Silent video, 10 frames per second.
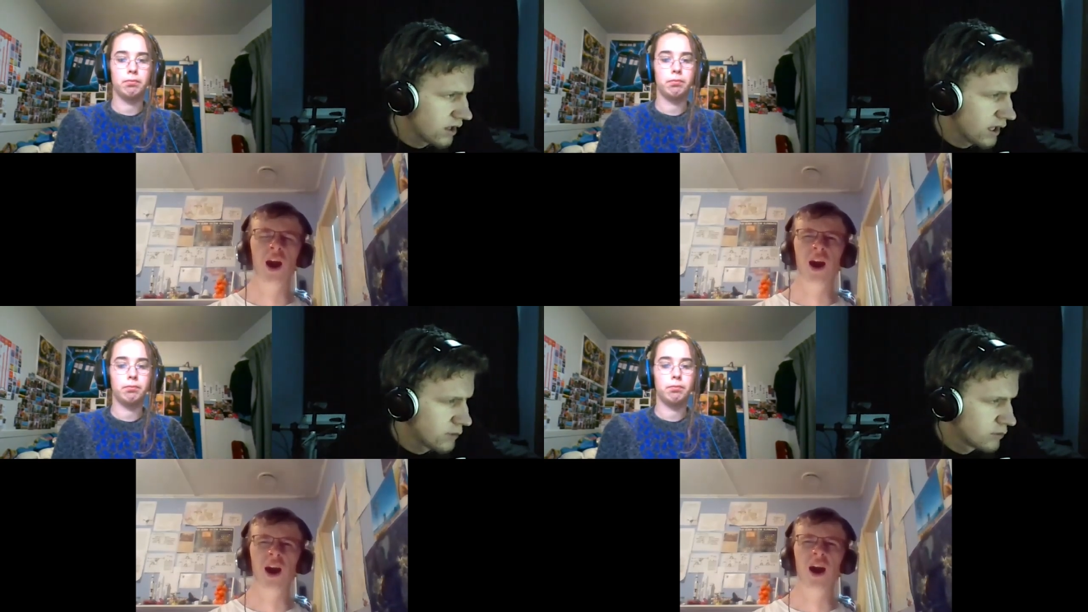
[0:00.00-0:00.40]

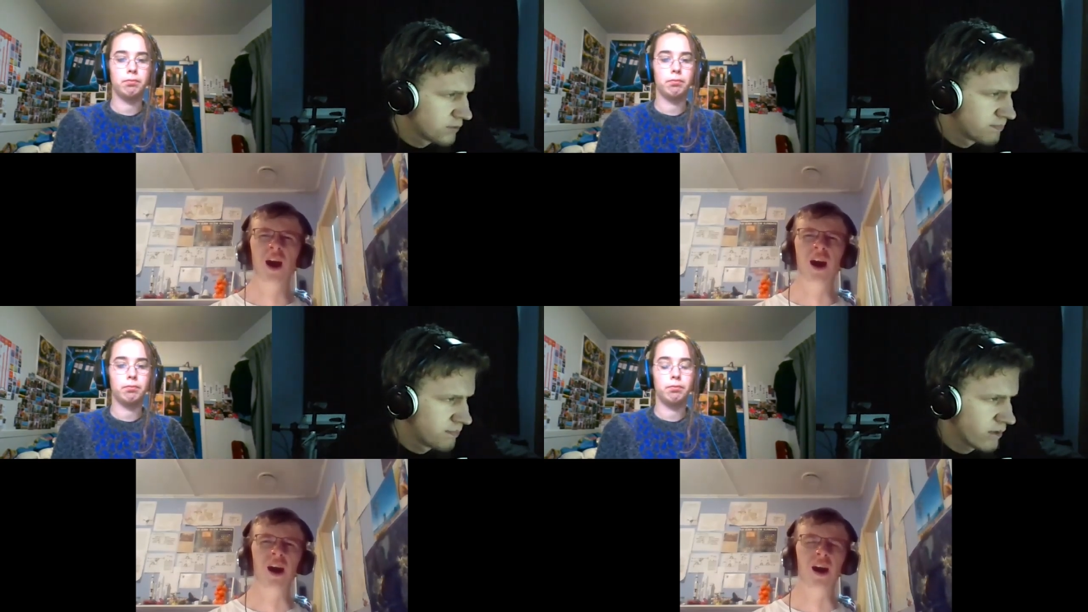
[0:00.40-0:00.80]
Speaker 1: he was
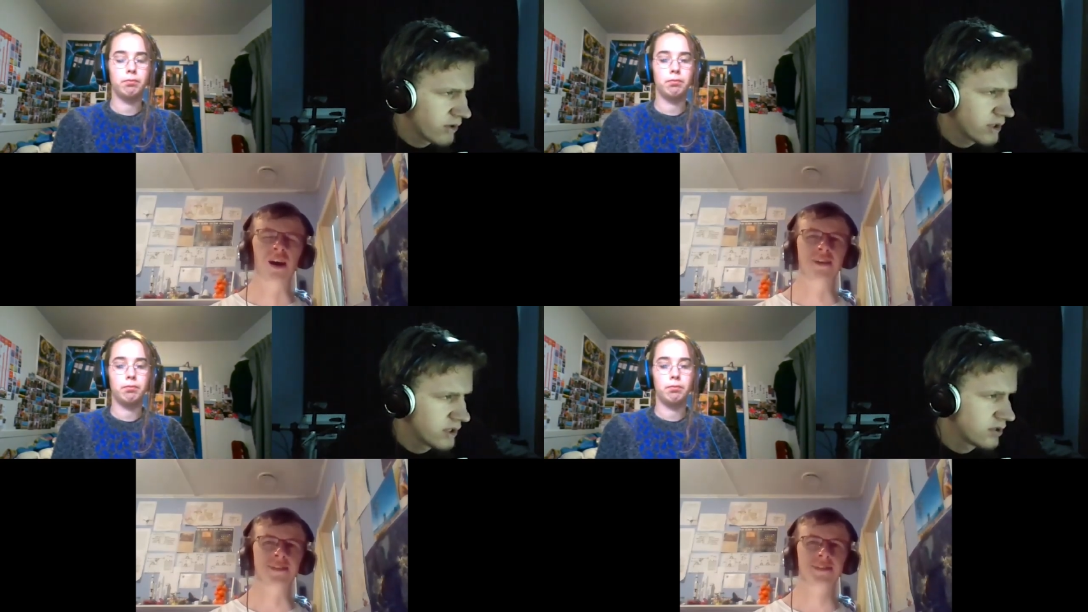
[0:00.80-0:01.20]

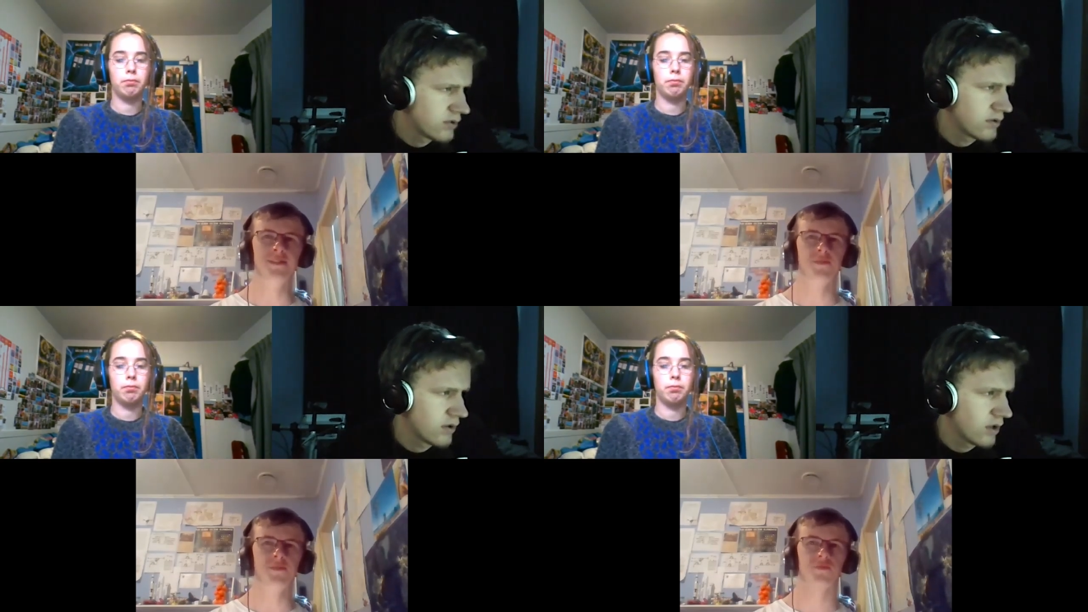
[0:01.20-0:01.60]
buried
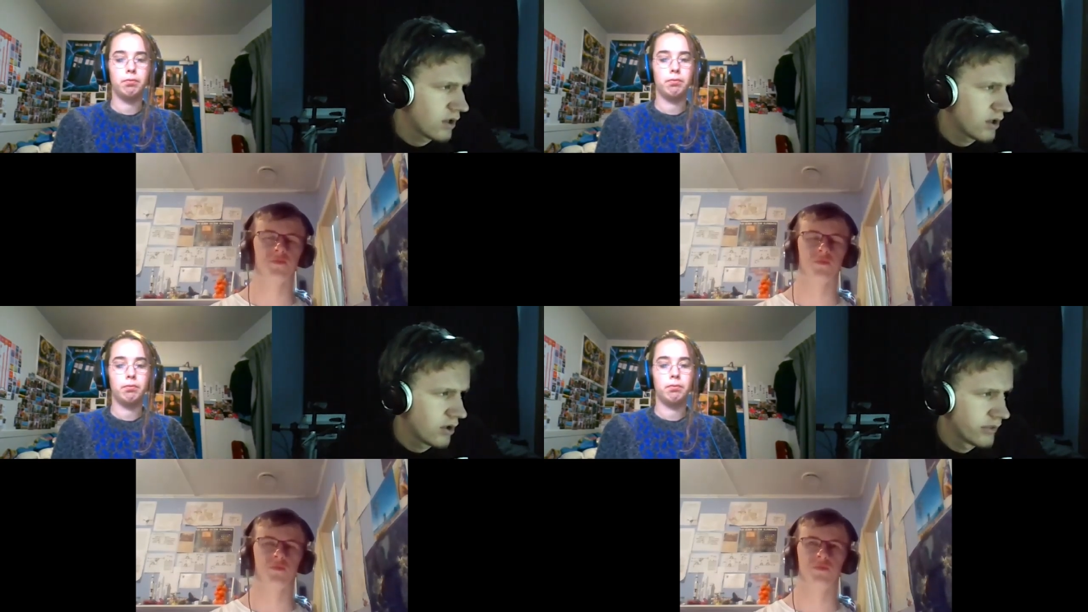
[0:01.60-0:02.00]

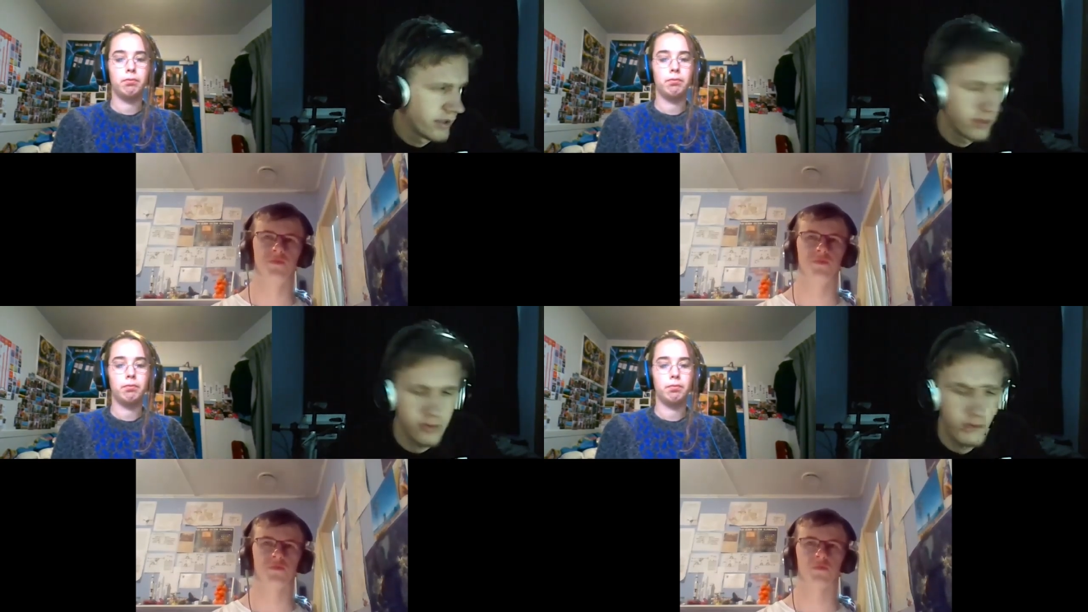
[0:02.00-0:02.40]
uh, on
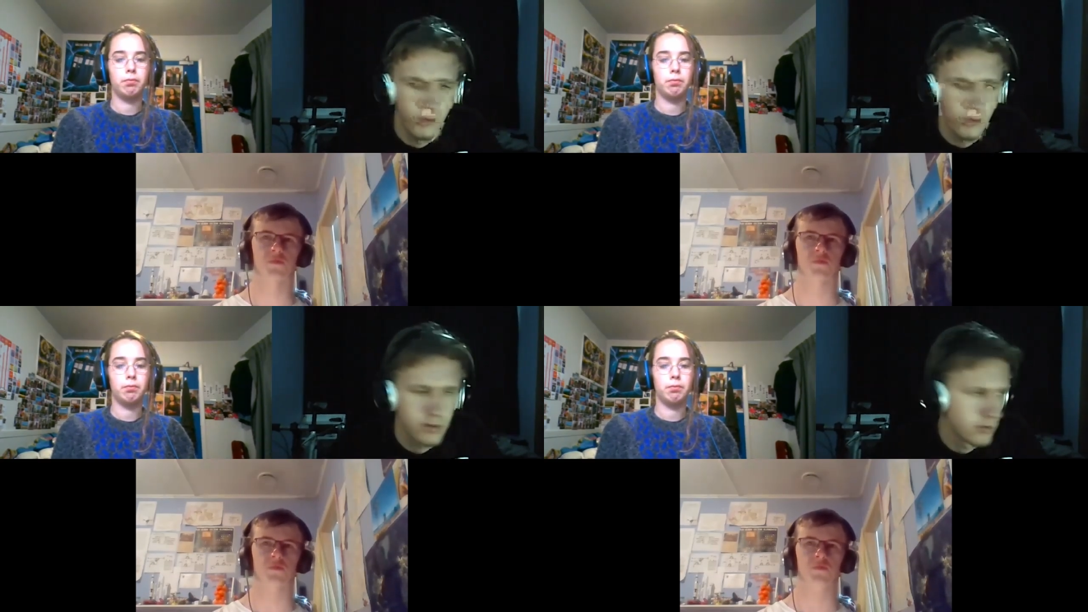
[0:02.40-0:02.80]
10th of
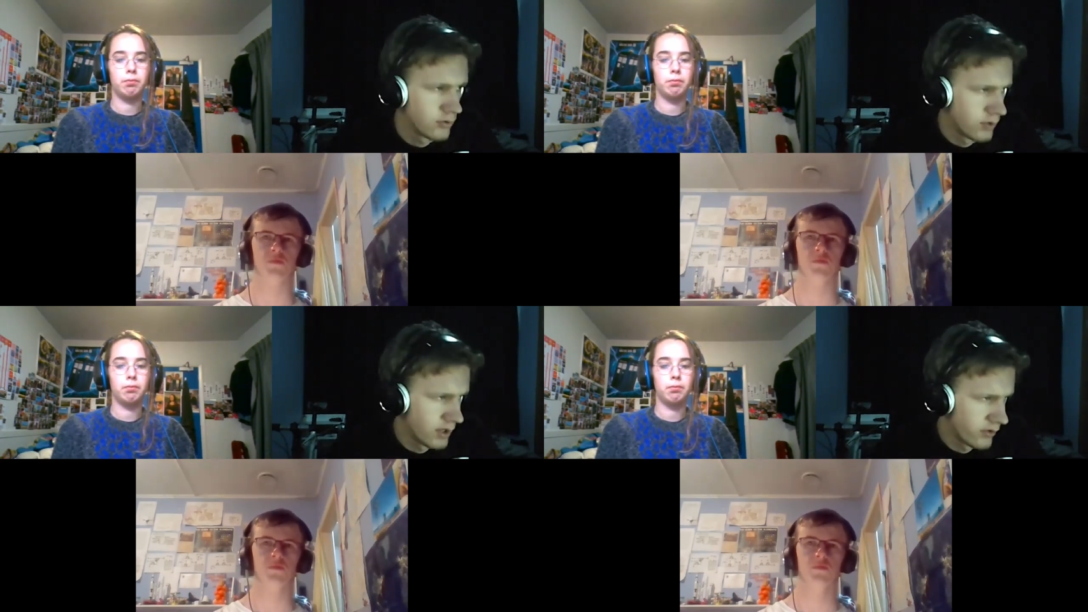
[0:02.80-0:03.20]
June, so
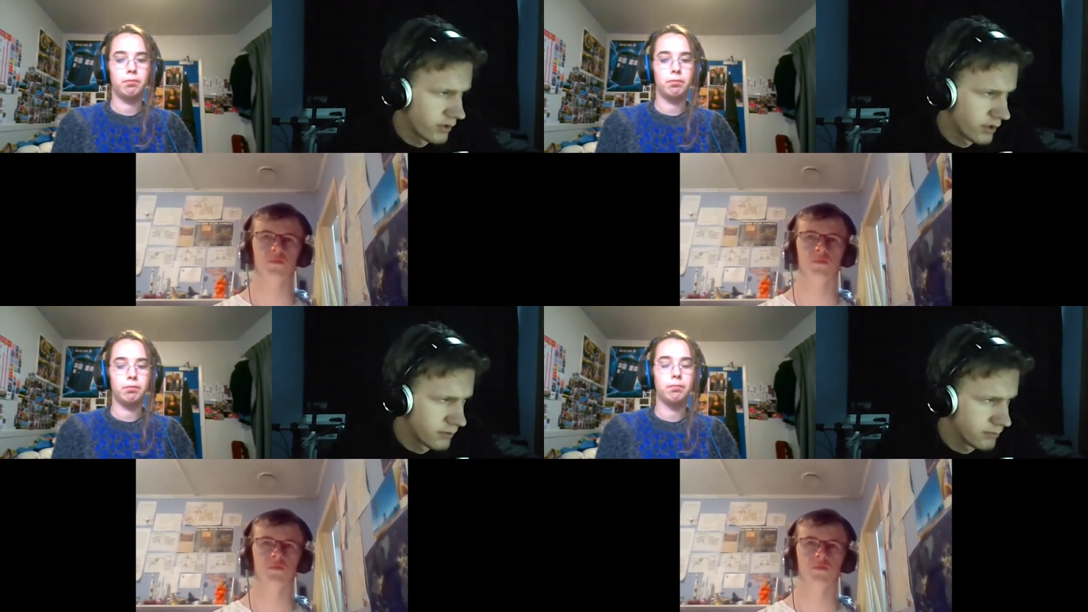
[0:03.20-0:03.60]
two days
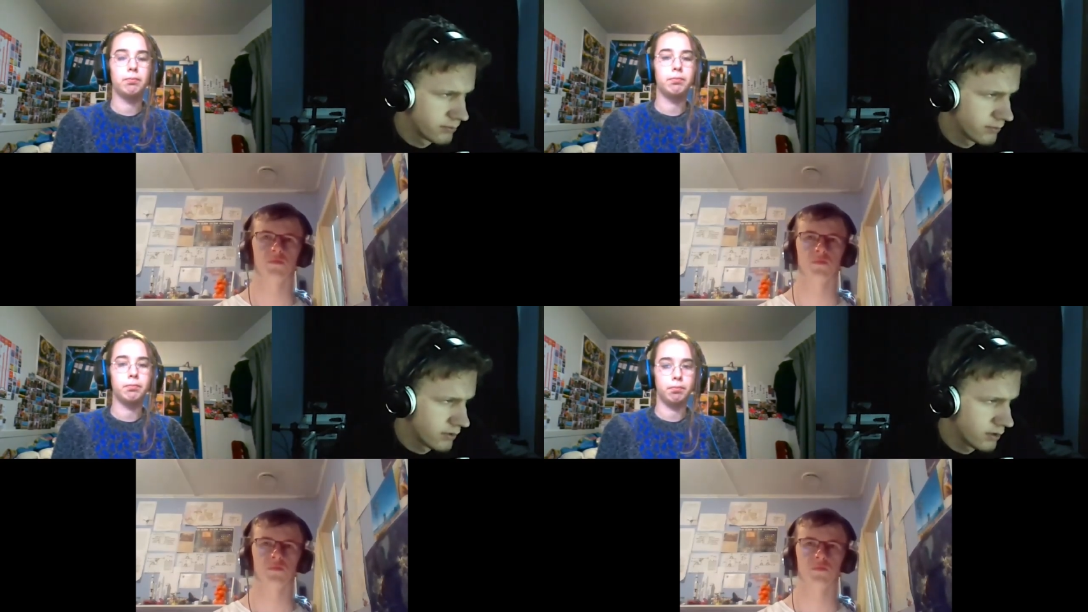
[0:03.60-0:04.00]
later.
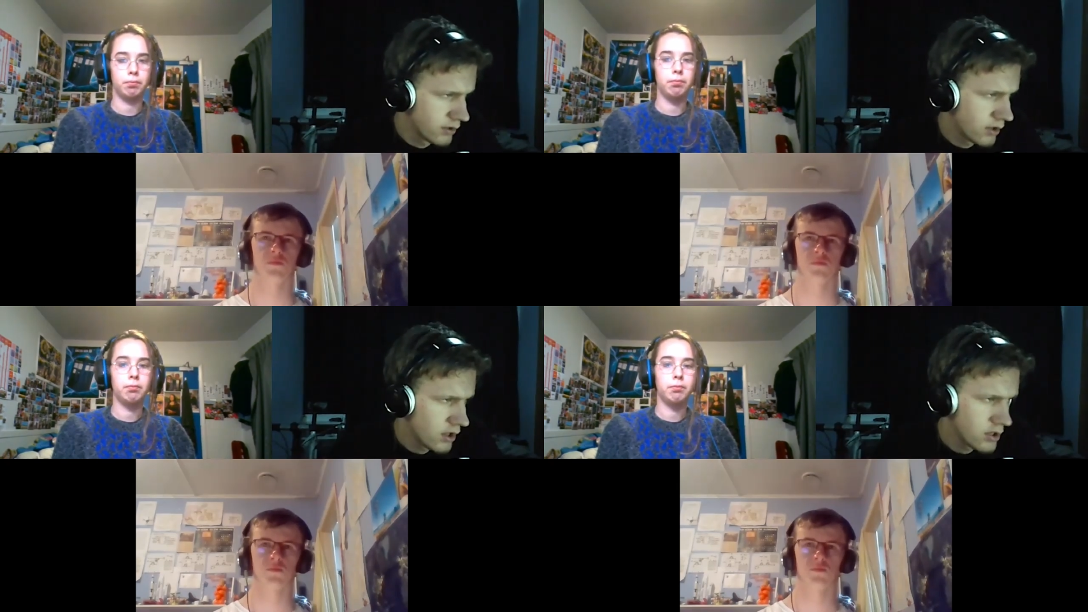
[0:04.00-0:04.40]

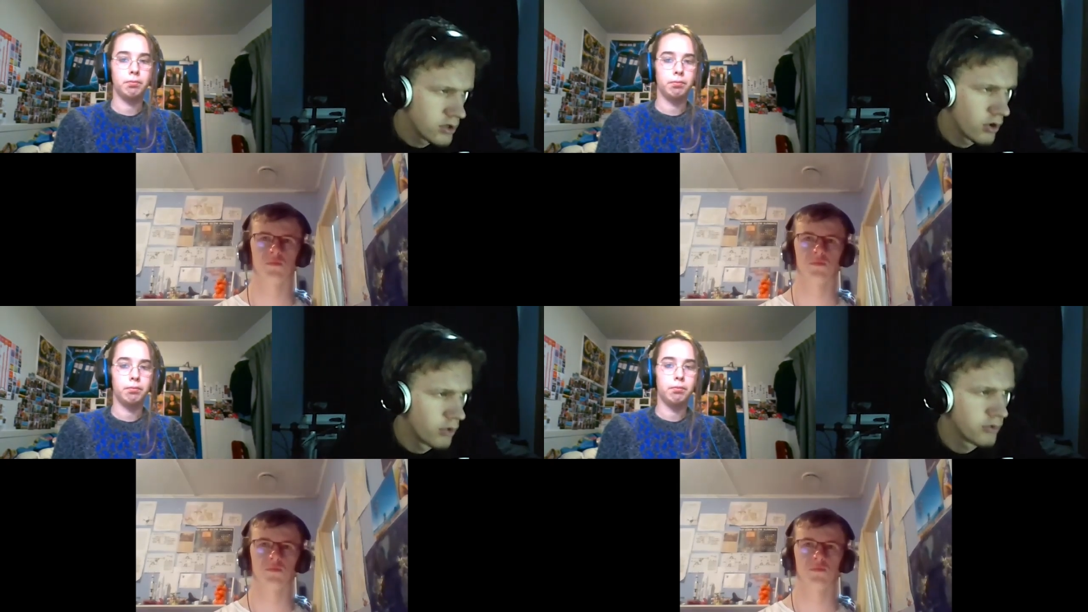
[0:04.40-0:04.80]
No